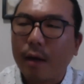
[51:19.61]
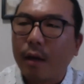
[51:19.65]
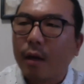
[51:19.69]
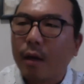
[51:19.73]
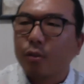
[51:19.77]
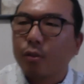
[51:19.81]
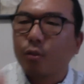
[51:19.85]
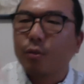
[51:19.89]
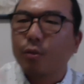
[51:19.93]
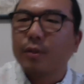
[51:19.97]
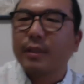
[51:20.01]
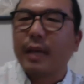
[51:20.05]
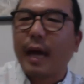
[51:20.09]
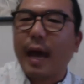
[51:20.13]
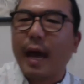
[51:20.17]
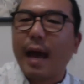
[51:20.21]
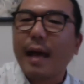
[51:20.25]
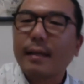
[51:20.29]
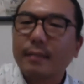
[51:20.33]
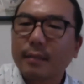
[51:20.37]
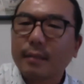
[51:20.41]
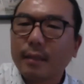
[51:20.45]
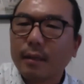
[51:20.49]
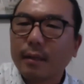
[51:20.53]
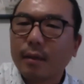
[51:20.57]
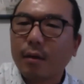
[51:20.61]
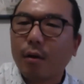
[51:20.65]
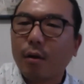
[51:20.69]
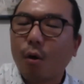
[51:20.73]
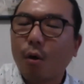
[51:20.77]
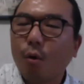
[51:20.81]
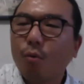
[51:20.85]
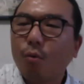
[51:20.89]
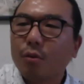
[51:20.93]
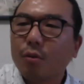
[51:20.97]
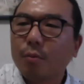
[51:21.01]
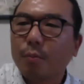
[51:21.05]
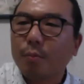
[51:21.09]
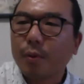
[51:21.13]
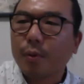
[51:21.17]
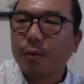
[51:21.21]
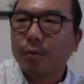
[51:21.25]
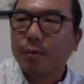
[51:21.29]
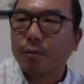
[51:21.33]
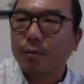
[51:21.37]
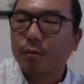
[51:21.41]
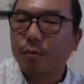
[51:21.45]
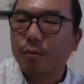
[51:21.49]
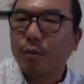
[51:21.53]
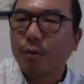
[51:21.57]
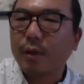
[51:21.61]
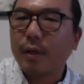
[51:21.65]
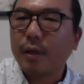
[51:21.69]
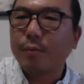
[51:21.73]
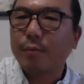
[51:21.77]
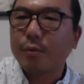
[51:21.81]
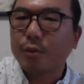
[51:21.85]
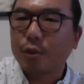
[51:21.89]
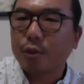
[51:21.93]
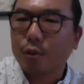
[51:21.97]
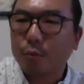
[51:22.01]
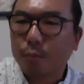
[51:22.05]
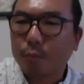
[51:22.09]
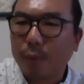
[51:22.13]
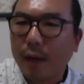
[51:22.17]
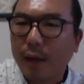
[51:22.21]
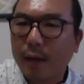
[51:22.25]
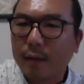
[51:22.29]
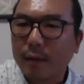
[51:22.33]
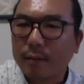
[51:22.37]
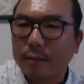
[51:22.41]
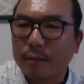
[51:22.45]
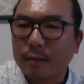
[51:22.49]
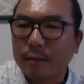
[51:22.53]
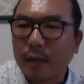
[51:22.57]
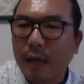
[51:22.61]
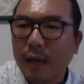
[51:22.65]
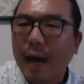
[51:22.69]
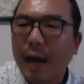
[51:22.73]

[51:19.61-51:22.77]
So he's asking the older person who he respects,